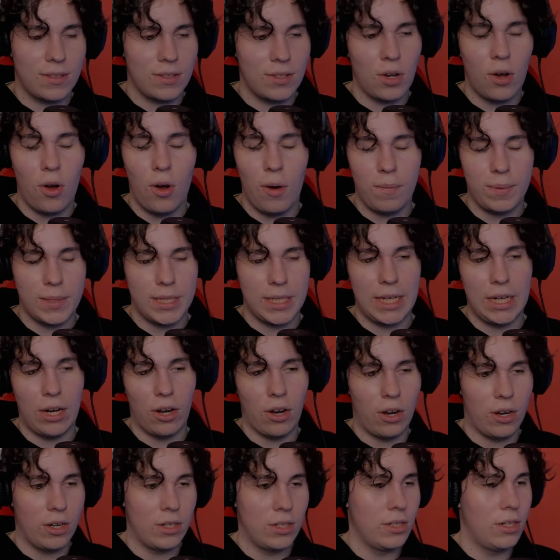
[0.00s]
top
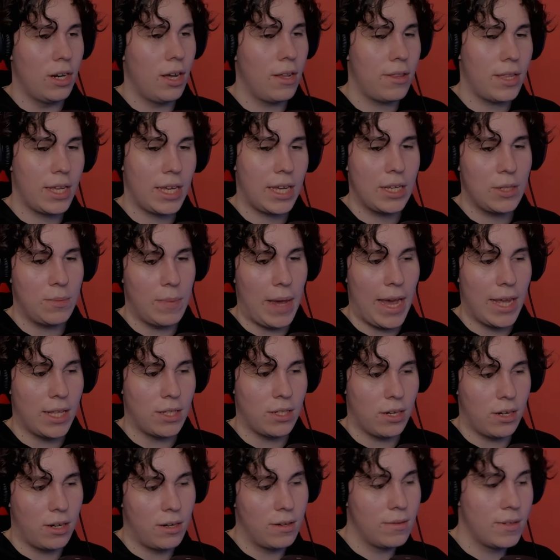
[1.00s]
tier, nothing is
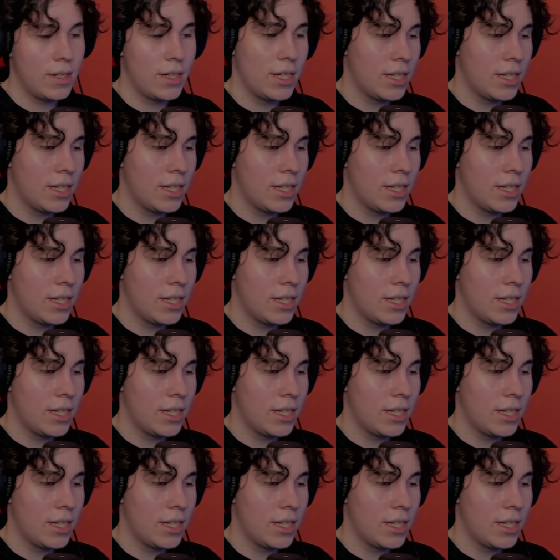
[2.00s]
better.